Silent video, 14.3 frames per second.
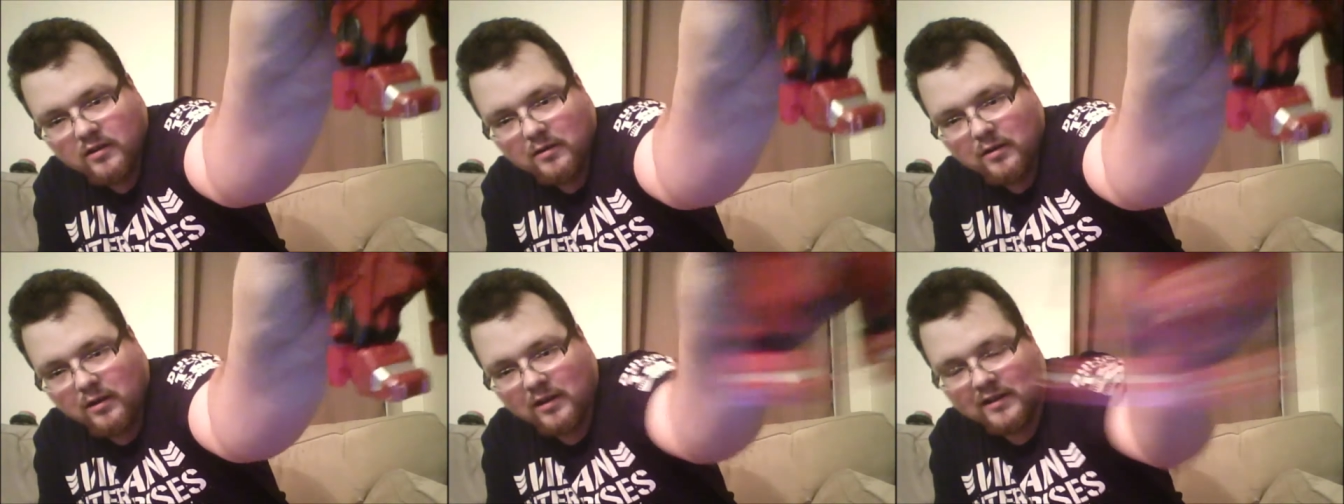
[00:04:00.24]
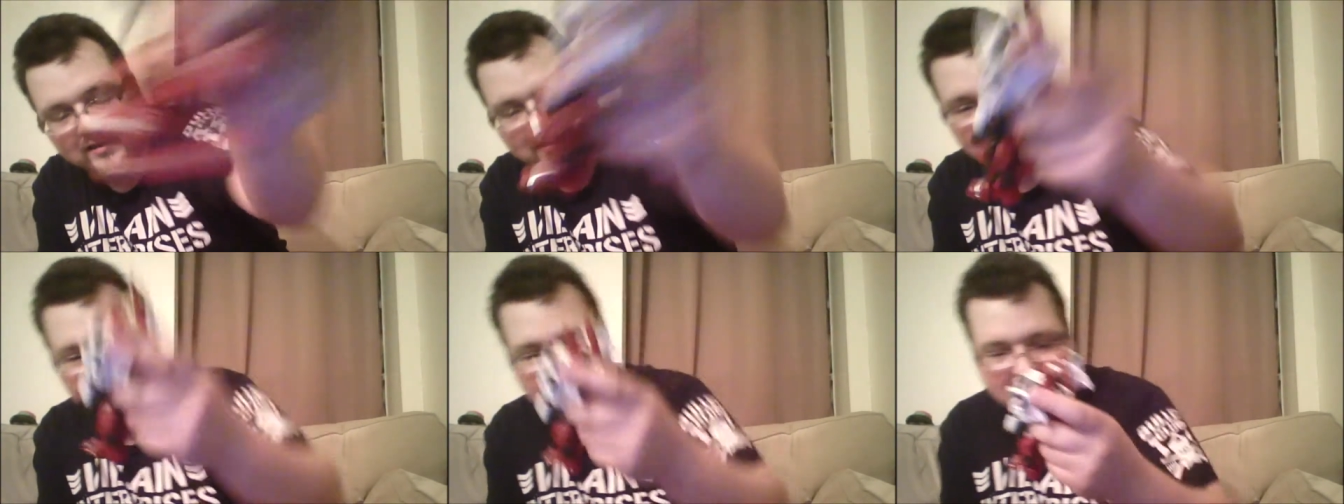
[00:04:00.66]
on
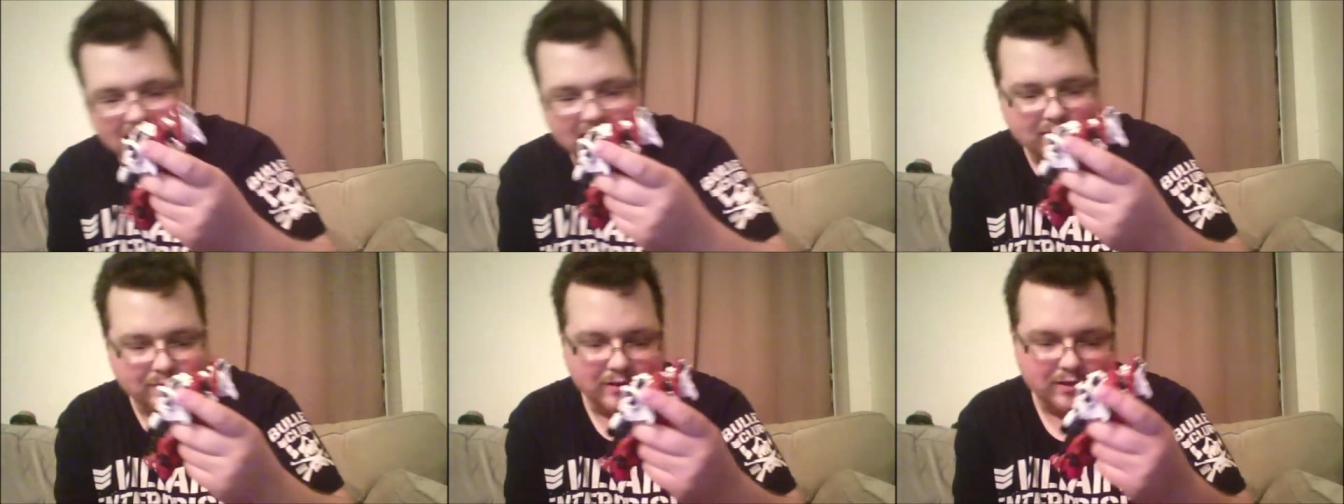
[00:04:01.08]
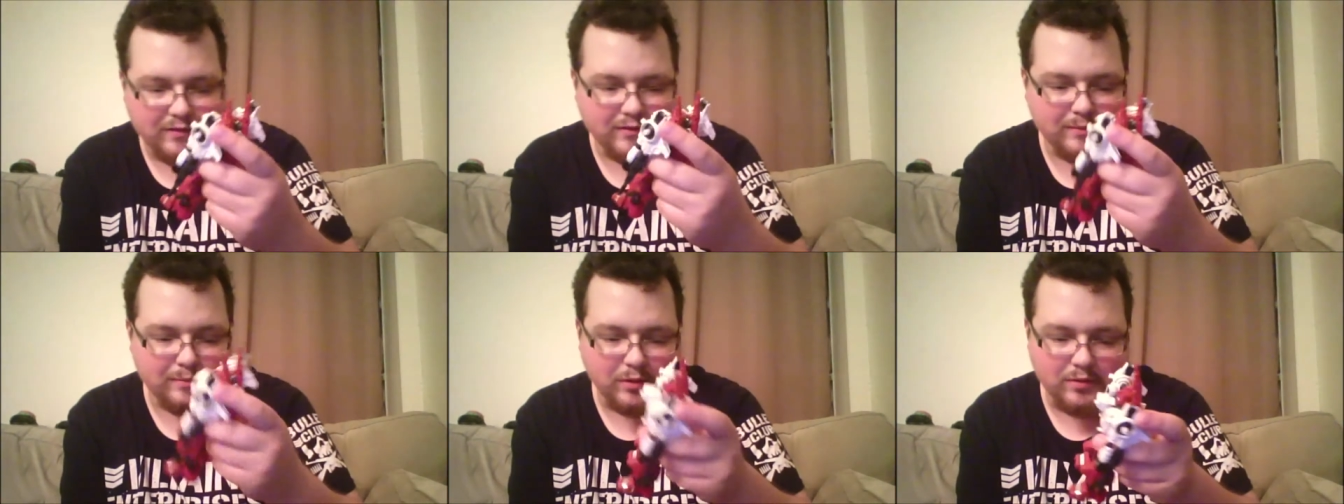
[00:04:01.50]
the sides of each of
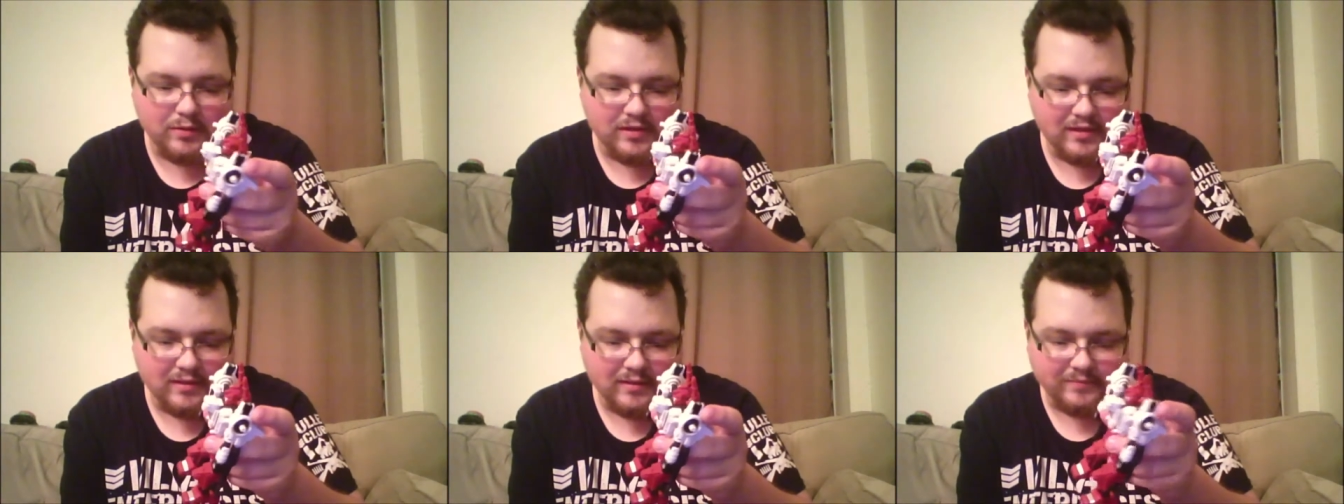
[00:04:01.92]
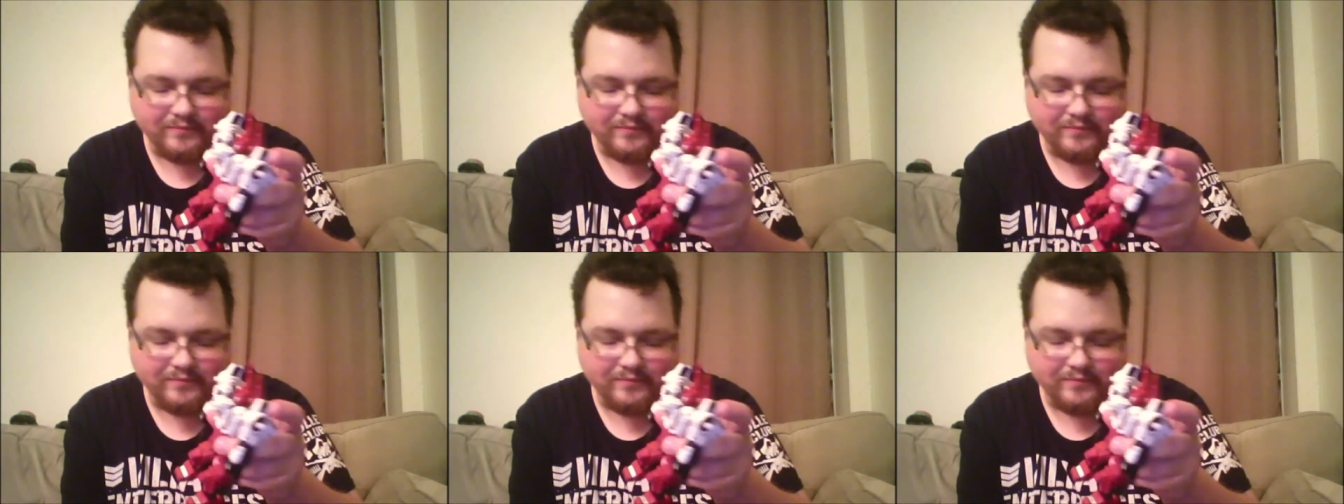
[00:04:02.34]
his boots,